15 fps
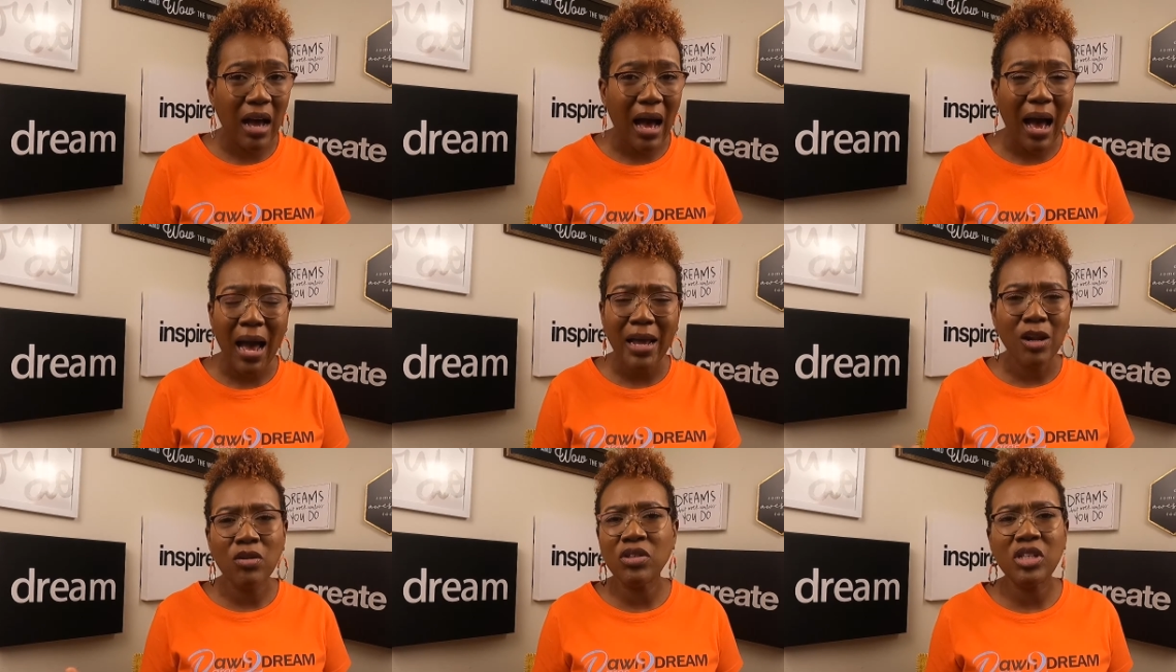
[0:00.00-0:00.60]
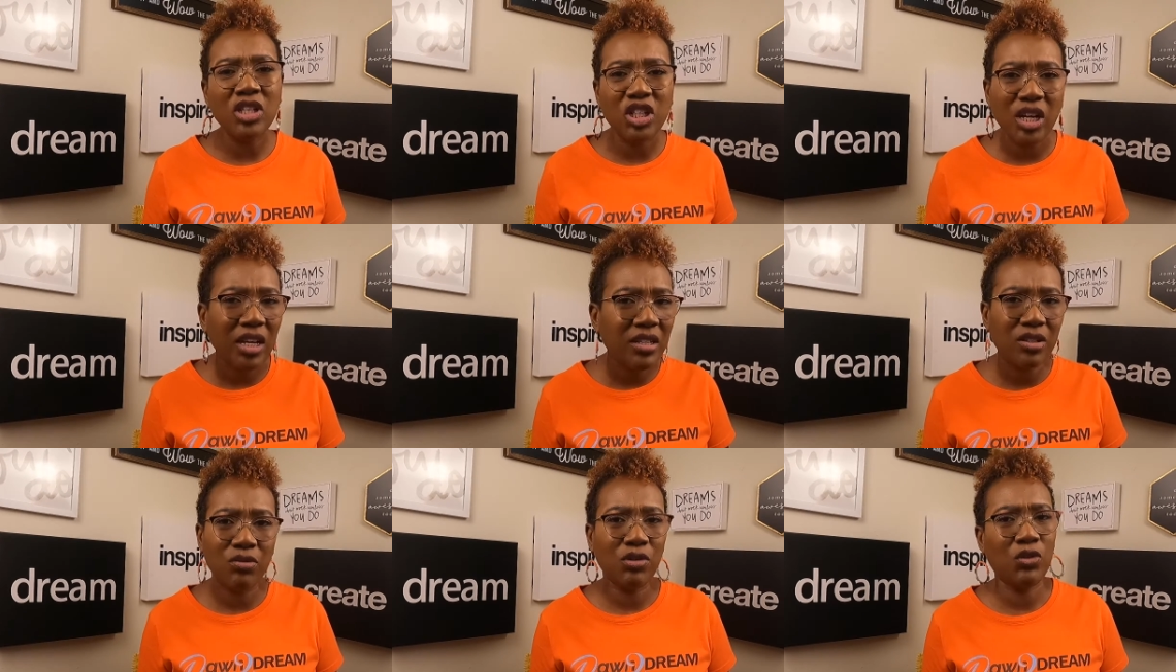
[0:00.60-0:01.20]
I don't
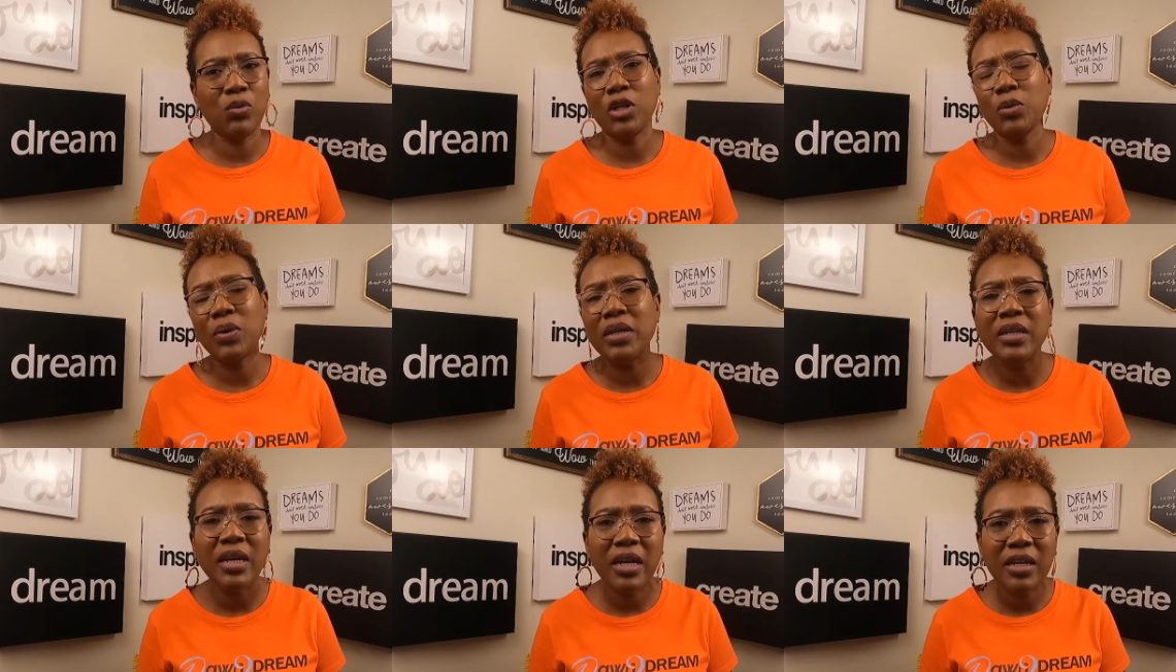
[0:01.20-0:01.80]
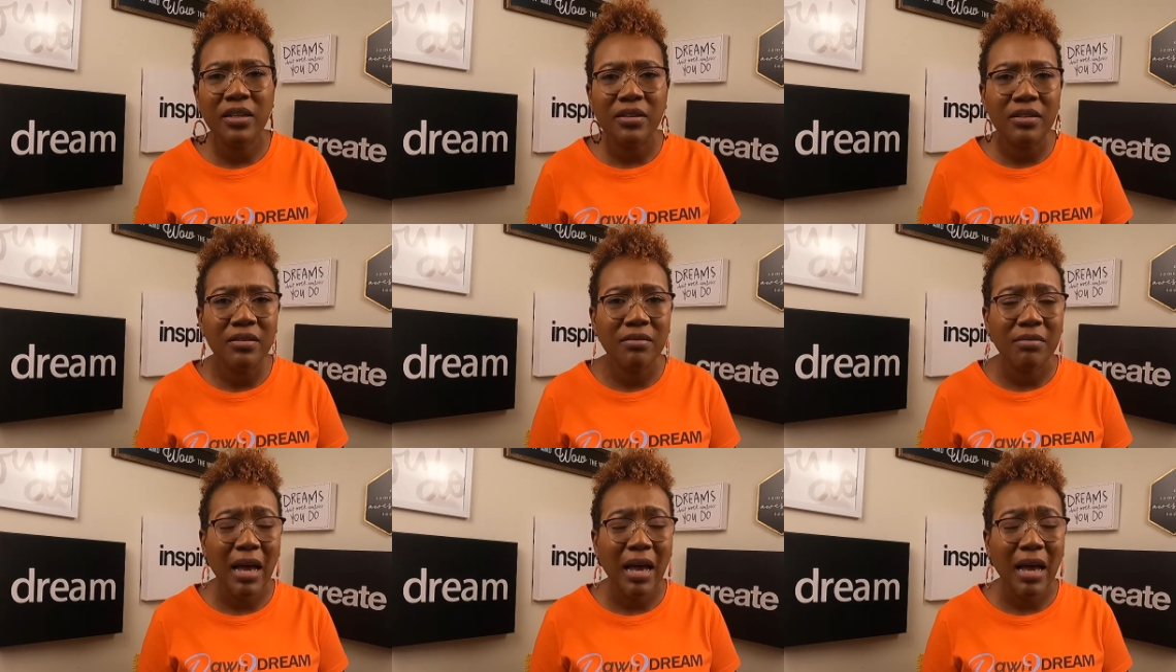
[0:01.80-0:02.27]
suggest doing 21 days.